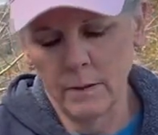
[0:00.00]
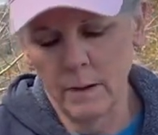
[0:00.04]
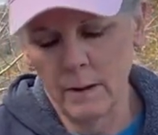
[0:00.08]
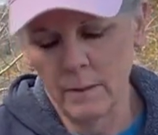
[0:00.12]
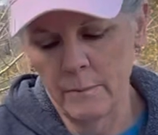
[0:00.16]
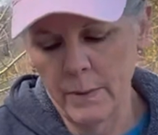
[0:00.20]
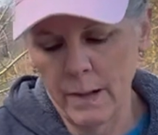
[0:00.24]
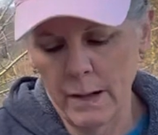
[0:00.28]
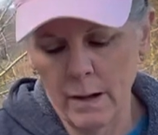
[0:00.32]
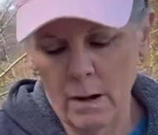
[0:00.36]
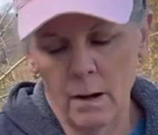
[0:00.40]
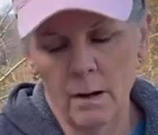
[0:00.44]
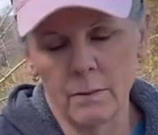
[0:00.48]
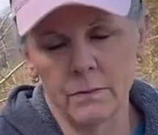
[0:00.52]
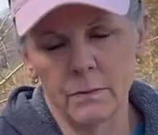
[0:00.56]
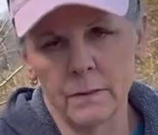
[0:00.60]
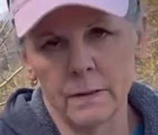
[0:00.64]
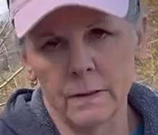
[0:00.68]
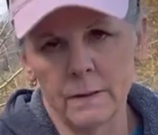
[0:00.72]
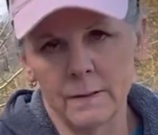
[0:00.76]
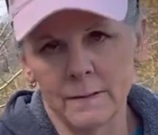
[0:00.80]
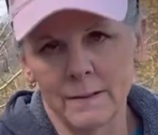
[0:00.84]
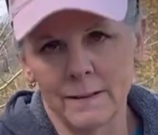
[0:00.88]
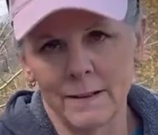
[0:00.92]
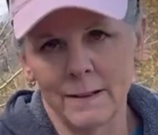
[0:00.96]
they offered
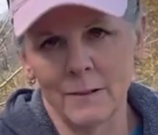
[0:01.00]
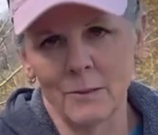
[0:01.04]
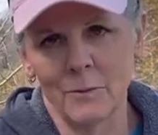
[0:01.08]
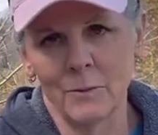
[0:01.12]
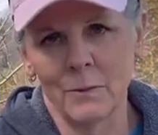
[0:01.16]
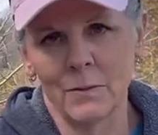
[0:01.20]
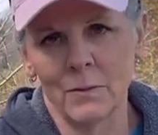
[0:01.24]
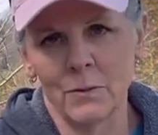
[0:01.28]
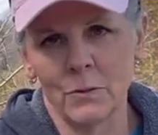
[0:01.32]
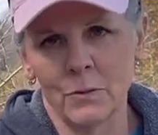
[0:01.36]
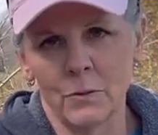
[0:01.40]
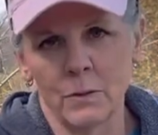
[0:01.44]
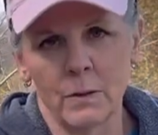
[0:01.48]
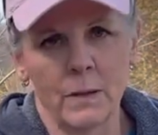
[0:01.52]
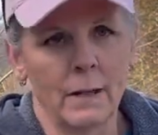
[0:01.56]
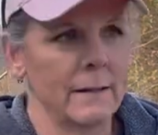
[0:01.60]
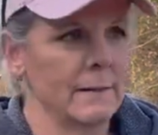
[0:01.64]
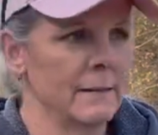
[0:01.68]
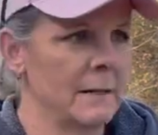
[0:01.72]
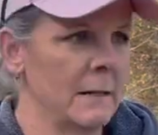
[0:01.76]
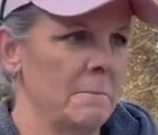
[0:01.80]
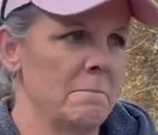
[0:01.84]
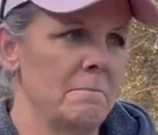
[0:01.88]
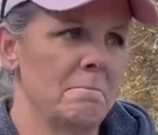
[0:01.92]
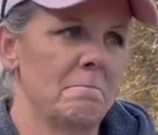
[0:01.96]
this deal with the drill, I
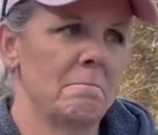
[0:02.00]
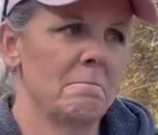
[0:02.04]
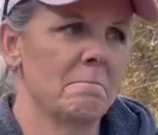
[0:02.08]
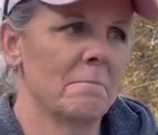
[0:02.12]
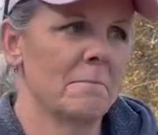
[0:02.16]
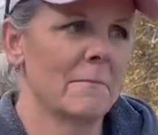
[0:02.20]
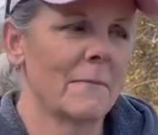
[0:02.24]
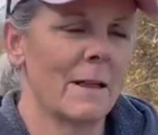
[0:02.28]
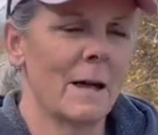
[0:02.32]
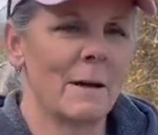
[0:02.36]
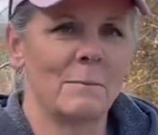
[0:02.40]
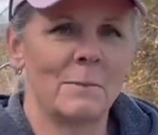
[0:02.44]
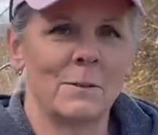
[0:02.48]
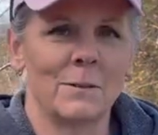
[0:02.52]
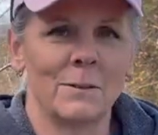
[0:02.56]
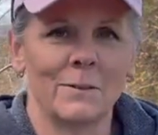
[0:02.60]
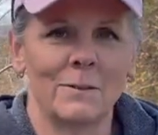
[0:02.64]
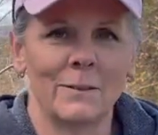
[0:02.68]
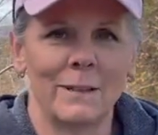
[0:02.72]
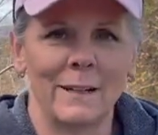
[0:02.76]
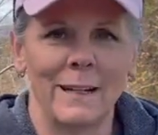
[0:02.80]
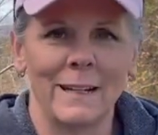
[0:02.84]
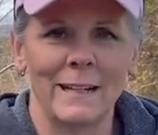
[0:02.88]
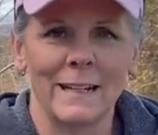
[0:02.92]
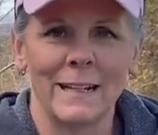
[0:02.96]
said, I'm
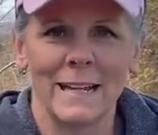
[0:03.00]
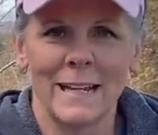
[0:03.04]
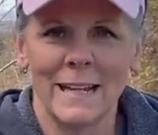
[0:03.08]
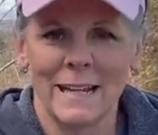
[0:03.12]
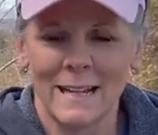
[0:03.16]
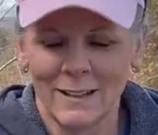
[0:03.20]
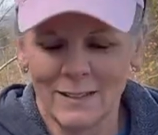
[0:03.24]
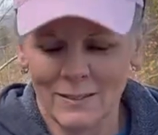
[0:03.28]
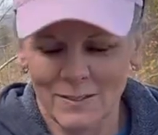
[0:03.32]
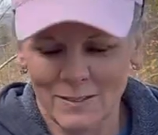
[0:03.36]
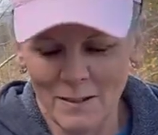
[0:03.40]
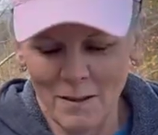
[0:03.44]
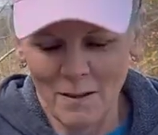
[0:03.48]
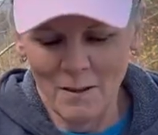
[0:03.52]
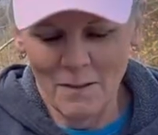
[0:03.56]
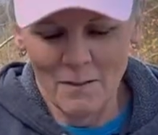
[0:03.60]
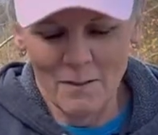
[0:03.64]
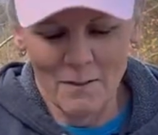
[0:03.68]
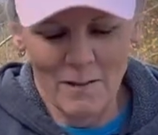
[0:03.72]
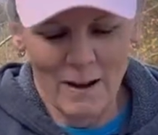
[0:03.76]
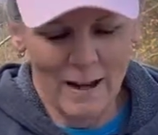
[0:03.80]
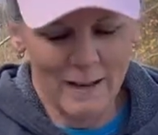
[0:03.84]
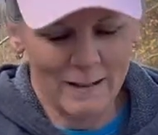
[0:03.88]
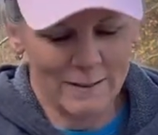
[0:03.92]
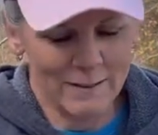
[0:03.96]
doing it.
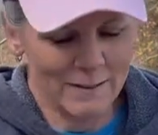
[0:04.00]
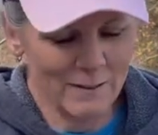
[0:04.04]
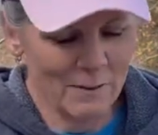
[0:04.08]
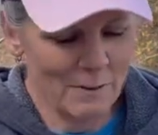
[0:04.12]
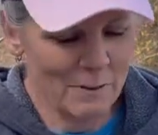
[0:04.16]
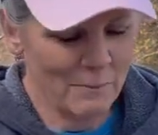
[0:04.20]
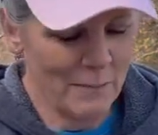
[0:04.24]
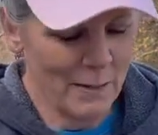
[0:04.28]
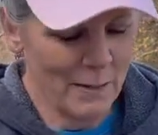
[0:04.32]
So I told my